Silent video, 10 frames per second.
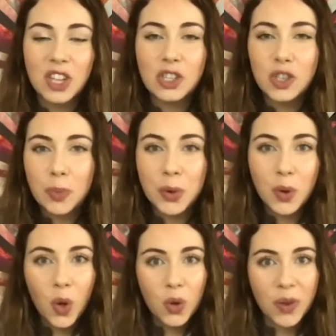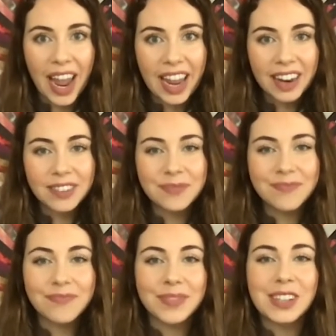Super cool, right?
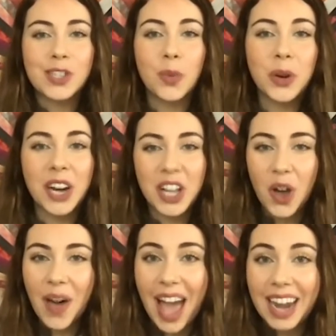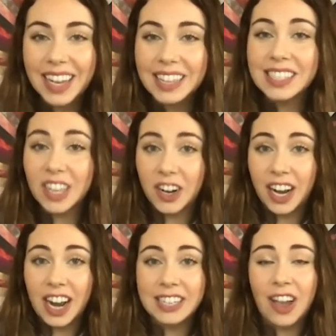So we're going to go ahead and get
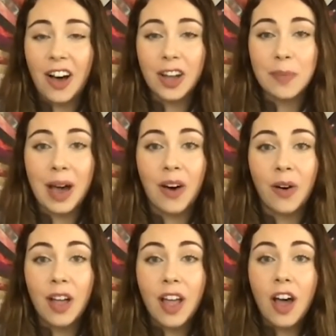started and talk about